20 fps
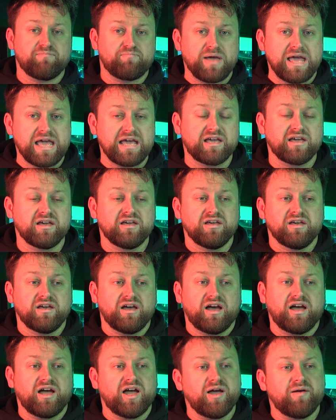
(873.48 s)
big.
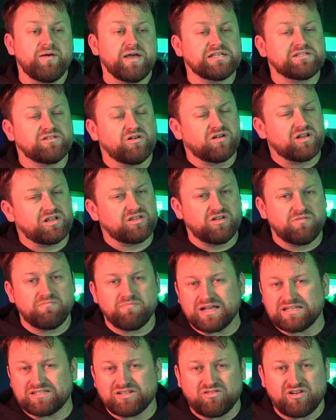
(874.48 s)
It's not going to do
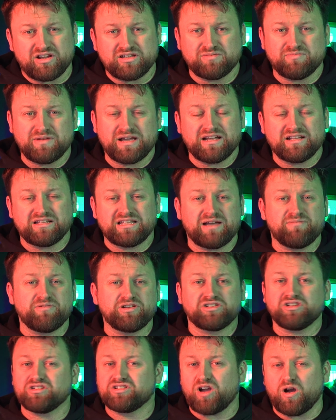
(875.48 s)
massive great amount of
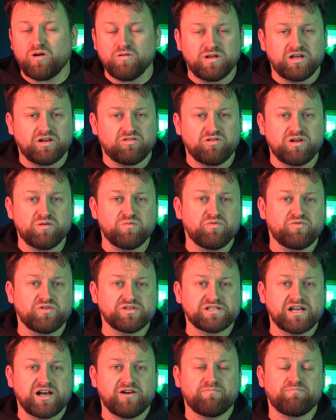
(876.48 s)
damage. Totally agree with
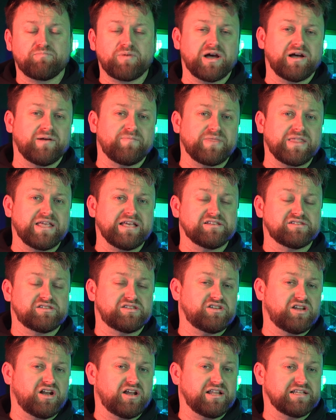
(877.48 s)
yourself, but it's,
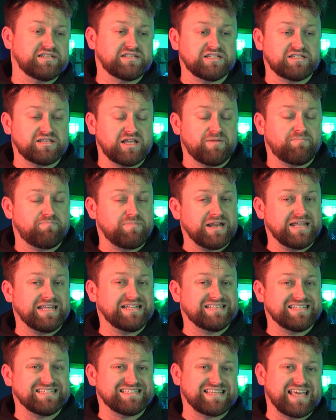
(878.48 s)
you know, there's this ability
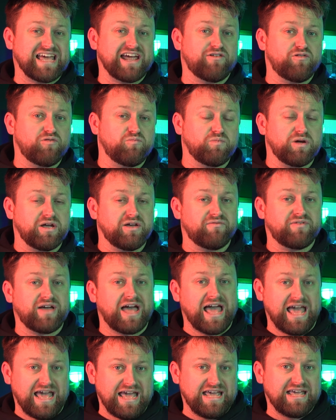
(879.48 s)
to scare them with
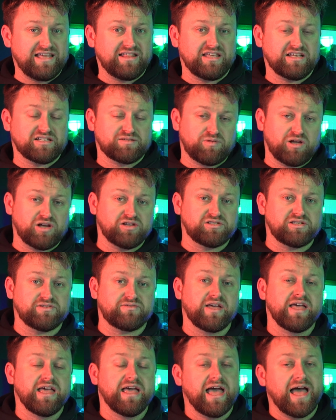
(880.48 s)
A, the explosives,
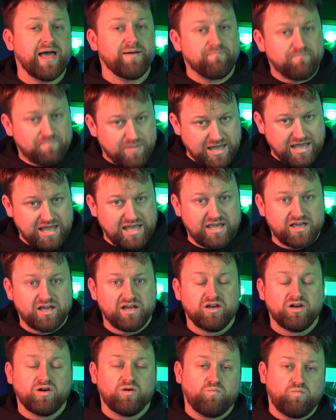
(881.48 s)
and B,
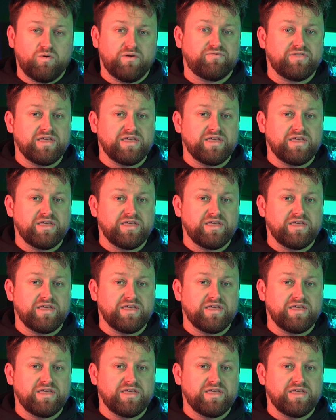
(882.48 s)
with